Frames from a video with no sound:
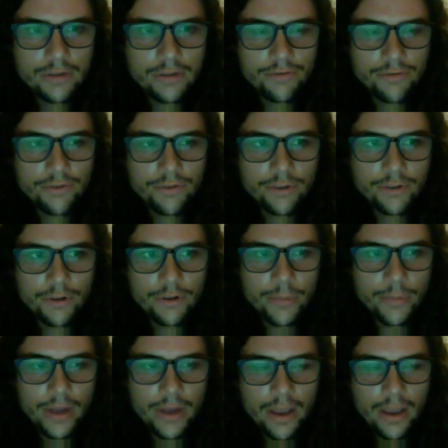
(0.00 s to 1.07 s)
from,
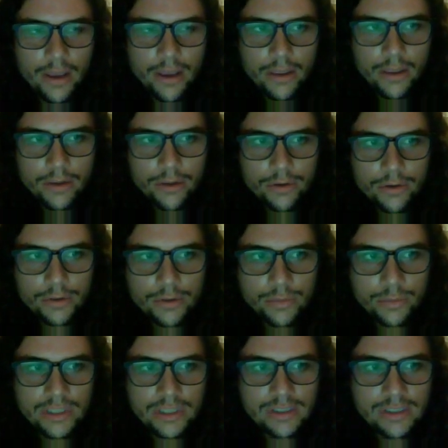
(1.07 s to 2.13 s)
of course, the
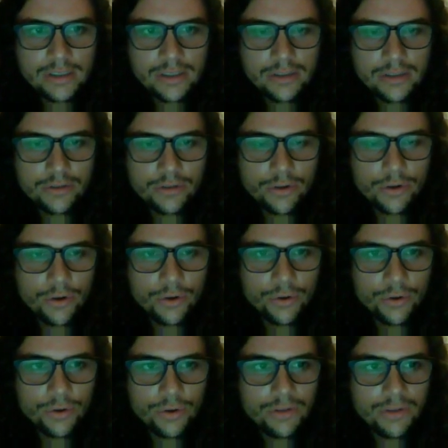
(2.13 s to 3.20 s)
best
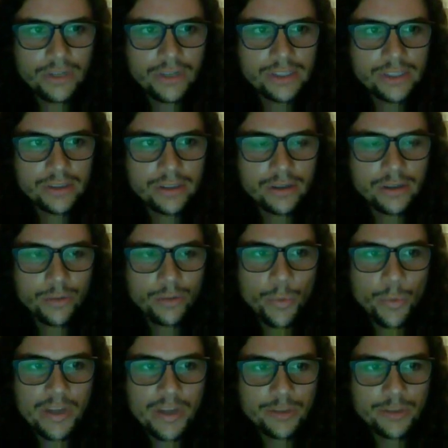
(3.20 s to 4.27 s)
growth investor,
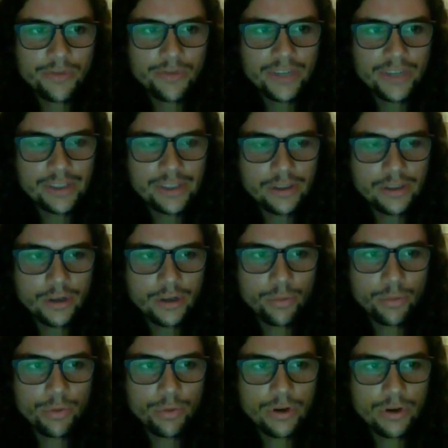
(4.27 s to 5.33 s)
momentum investor
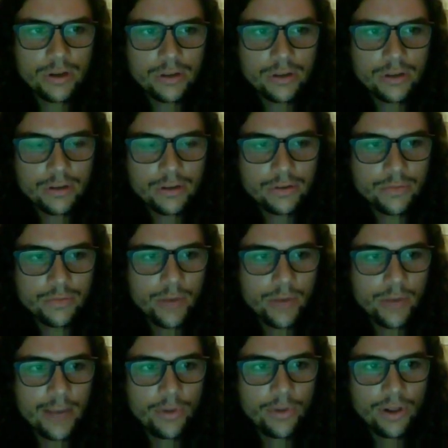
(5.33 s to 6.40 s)
book,
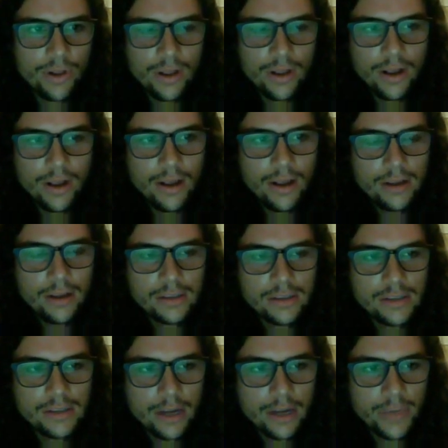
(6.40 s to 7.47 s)
Bible, is
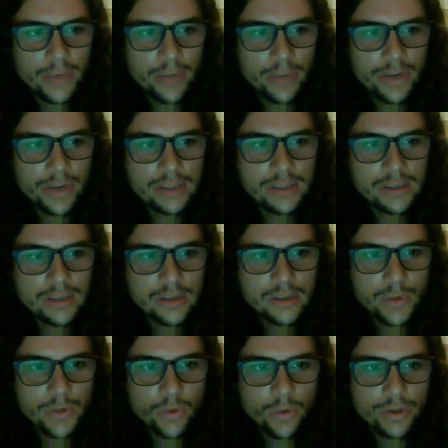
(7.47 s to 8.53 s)
How to Make Money in Stocks
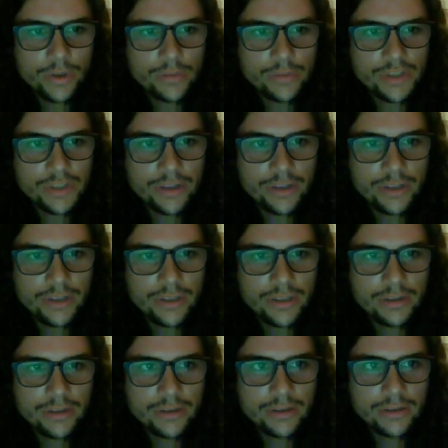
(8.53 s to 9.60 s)
by William J.
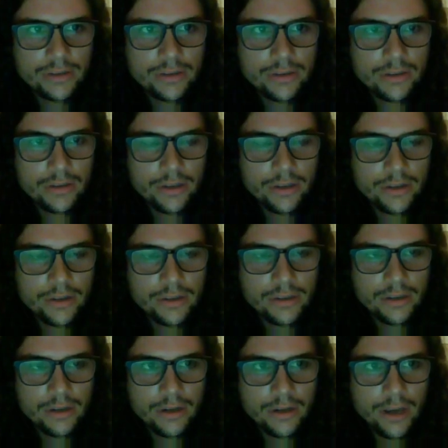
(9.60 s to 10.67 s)
O'Neill. So here it is
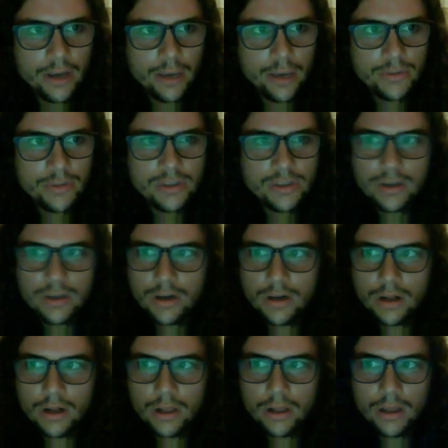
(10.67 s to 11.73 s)
on Amazon.
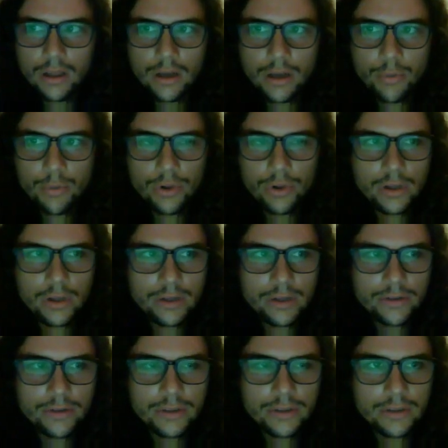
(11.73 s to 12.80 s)
I'll put a link
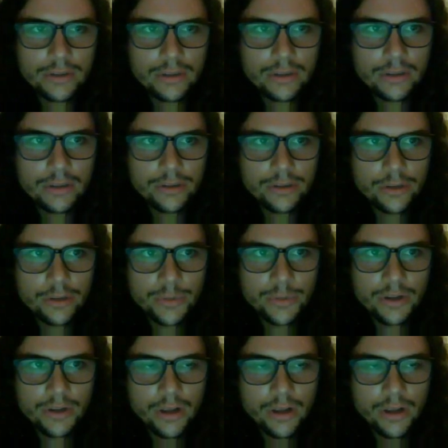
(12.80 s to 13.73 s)
to it in the description.